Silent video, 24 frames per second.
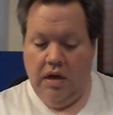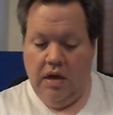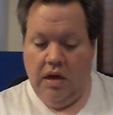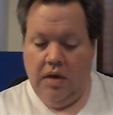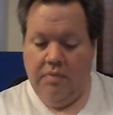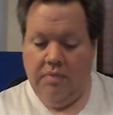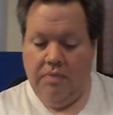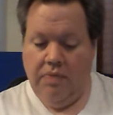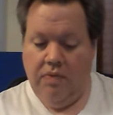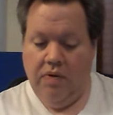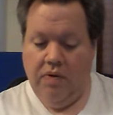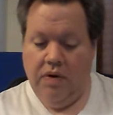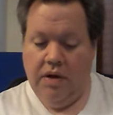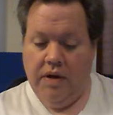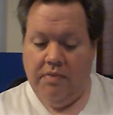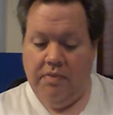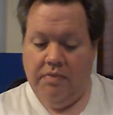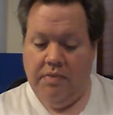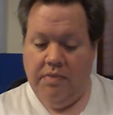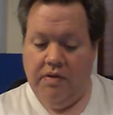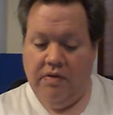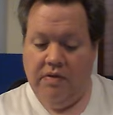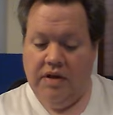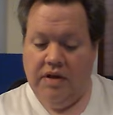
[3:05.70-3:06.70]
And boy,
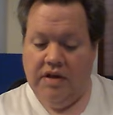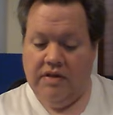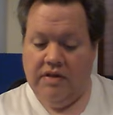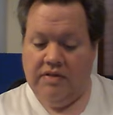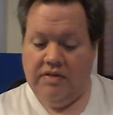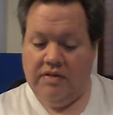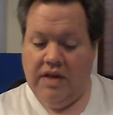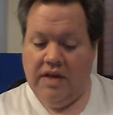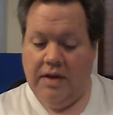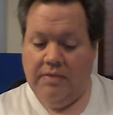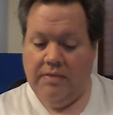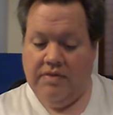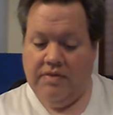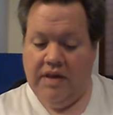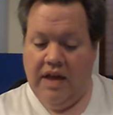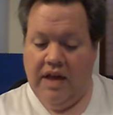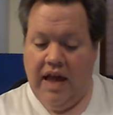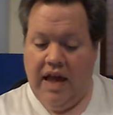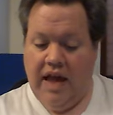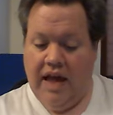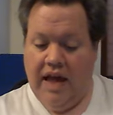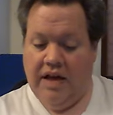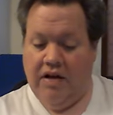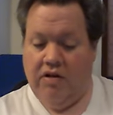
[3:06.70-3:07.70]
Billy escapes
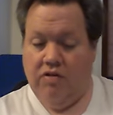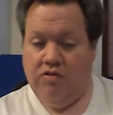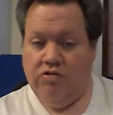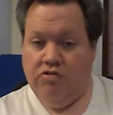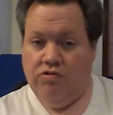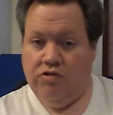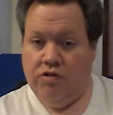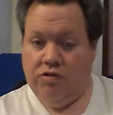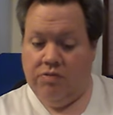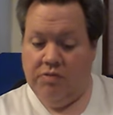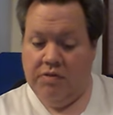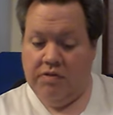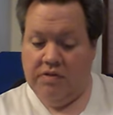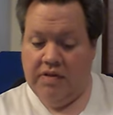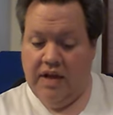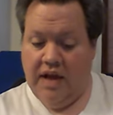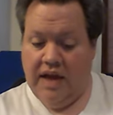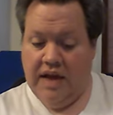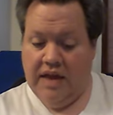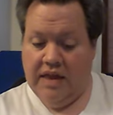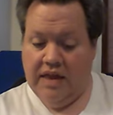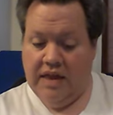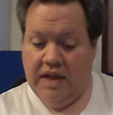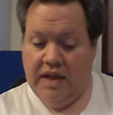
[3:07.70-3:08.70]
the attic on Christmas
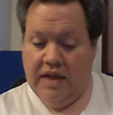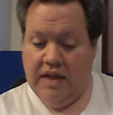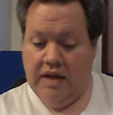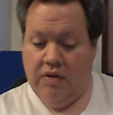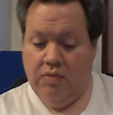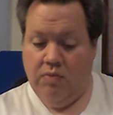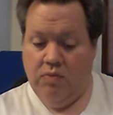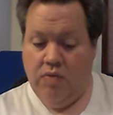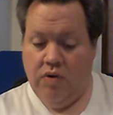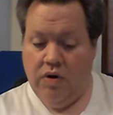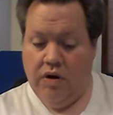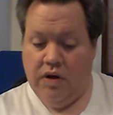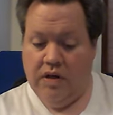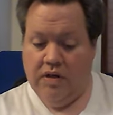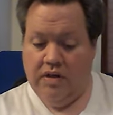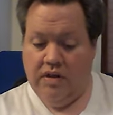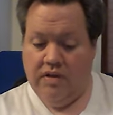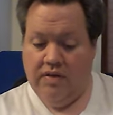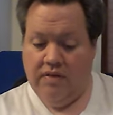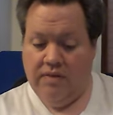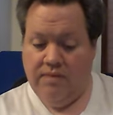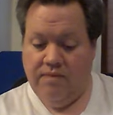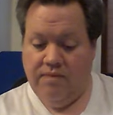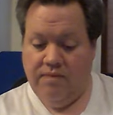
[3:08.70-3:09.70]
Day in ninety-one and
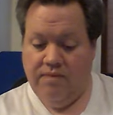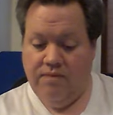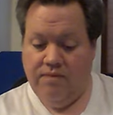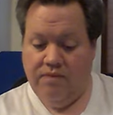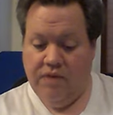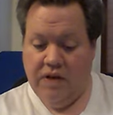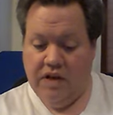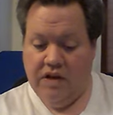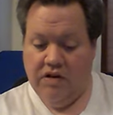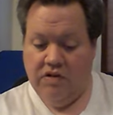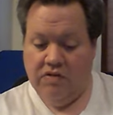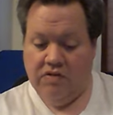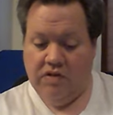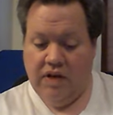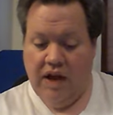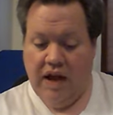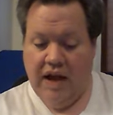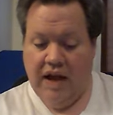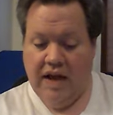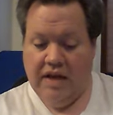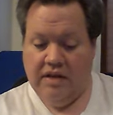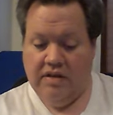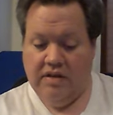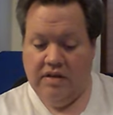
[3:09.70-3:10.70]
disfigures
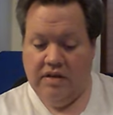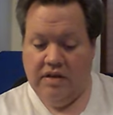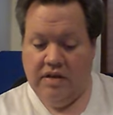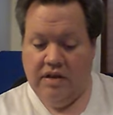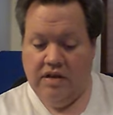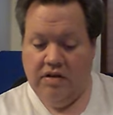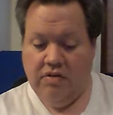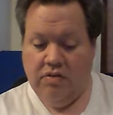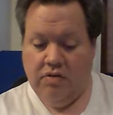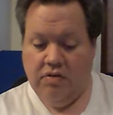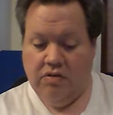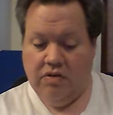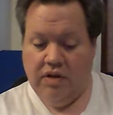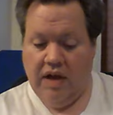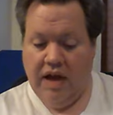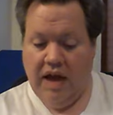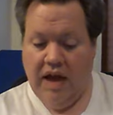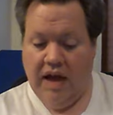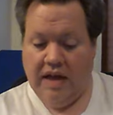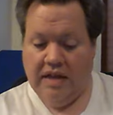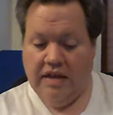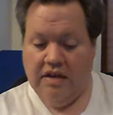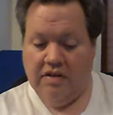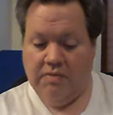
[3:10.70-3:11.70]
eight-year-old
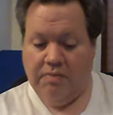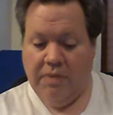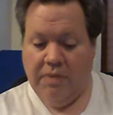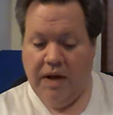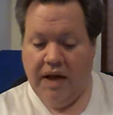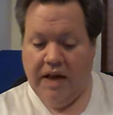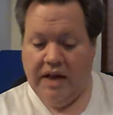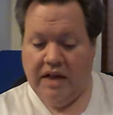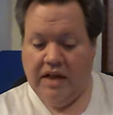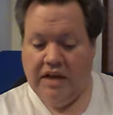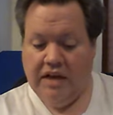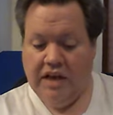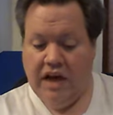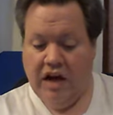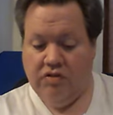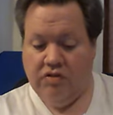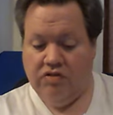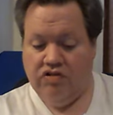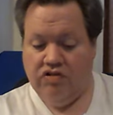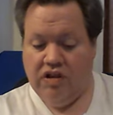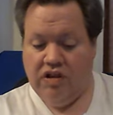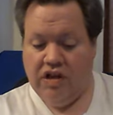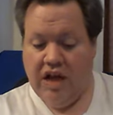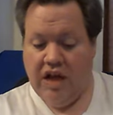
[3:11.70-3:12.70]
Agnes by
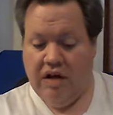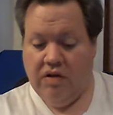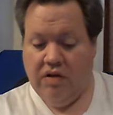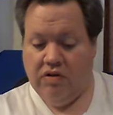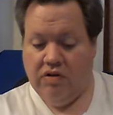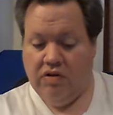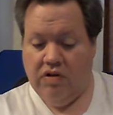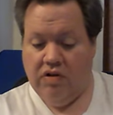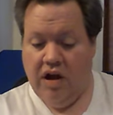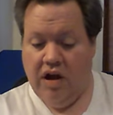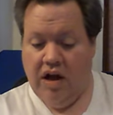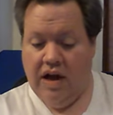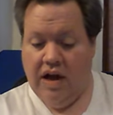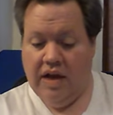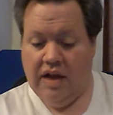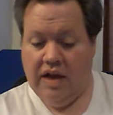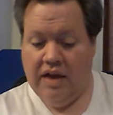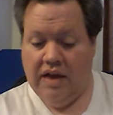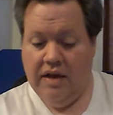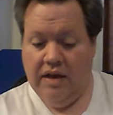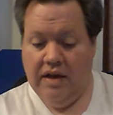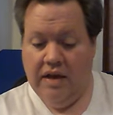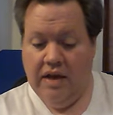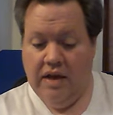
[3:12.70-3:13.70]
gouging out her
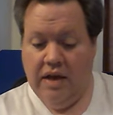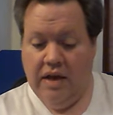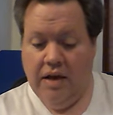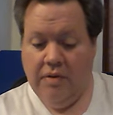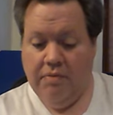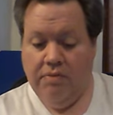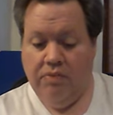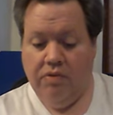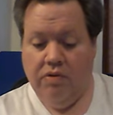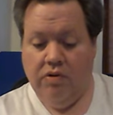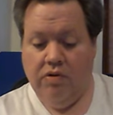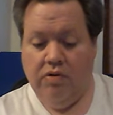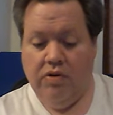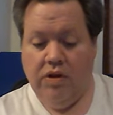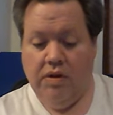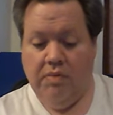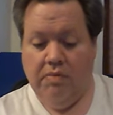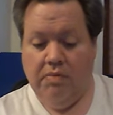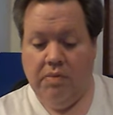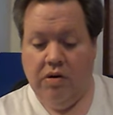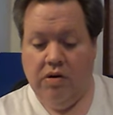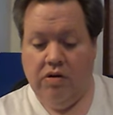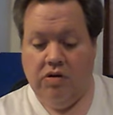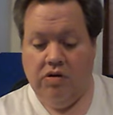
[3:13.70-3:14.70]
eye and brutally
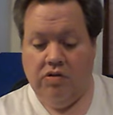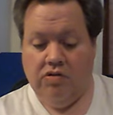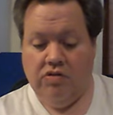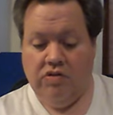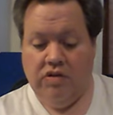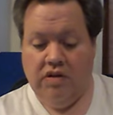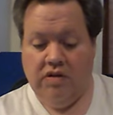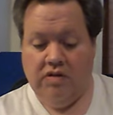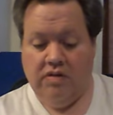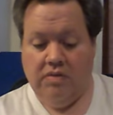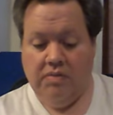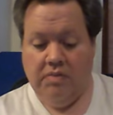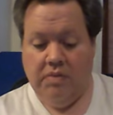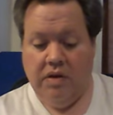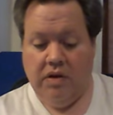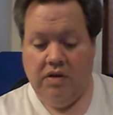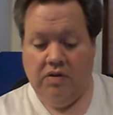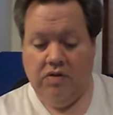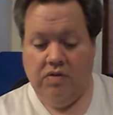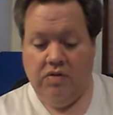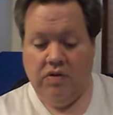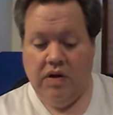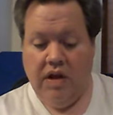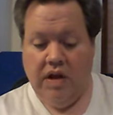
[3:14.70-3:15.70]
murders his
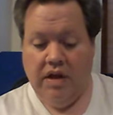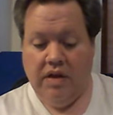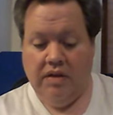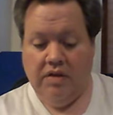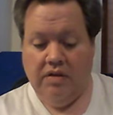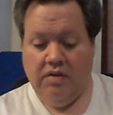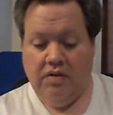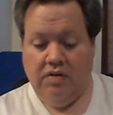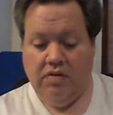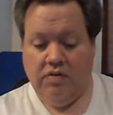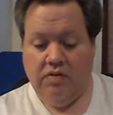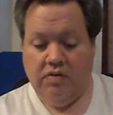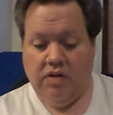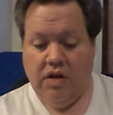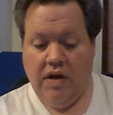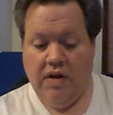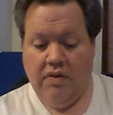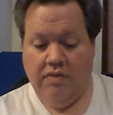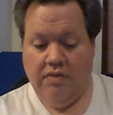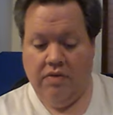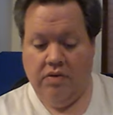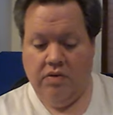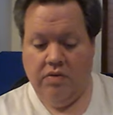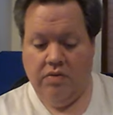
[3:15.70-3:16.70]
mother and her
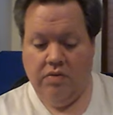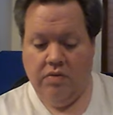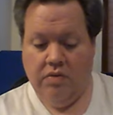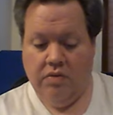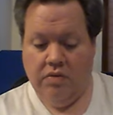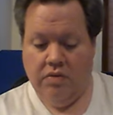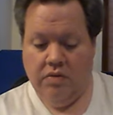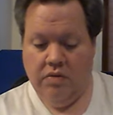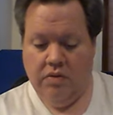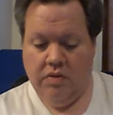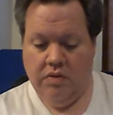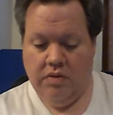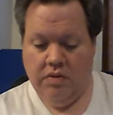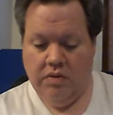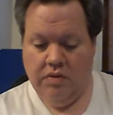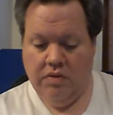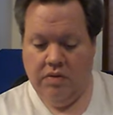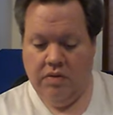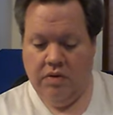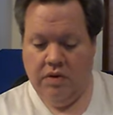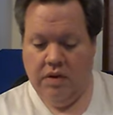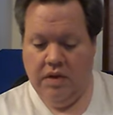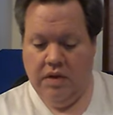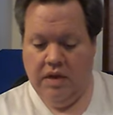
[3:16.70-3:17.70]
lover.
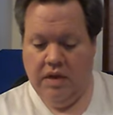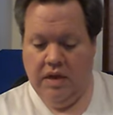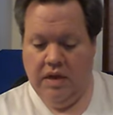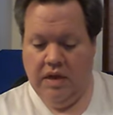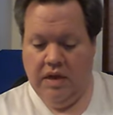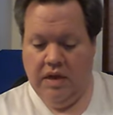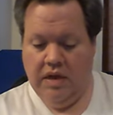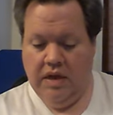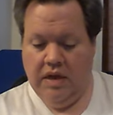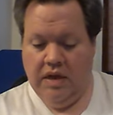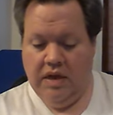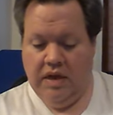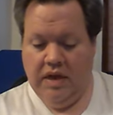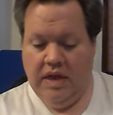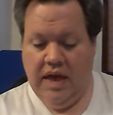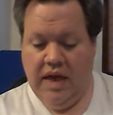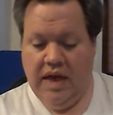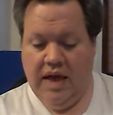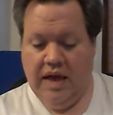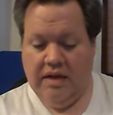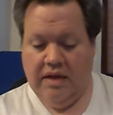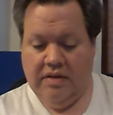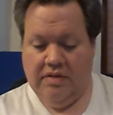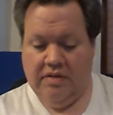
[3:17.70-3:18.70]

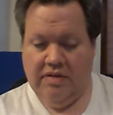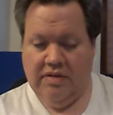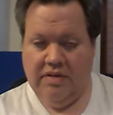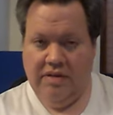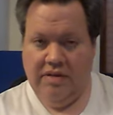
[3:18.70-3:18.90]
Yes.